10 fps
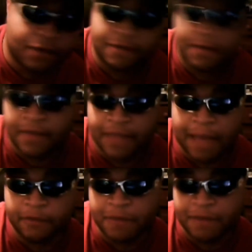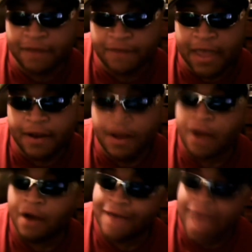you could tell the guy was being fed
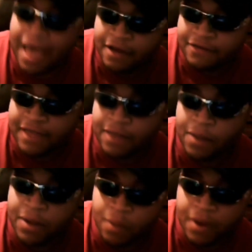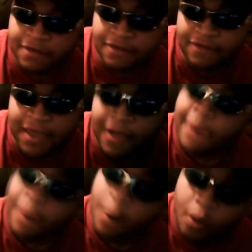of how to say what he wanted to say,
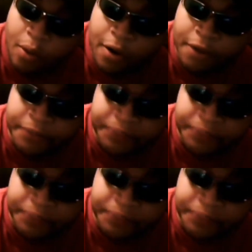or,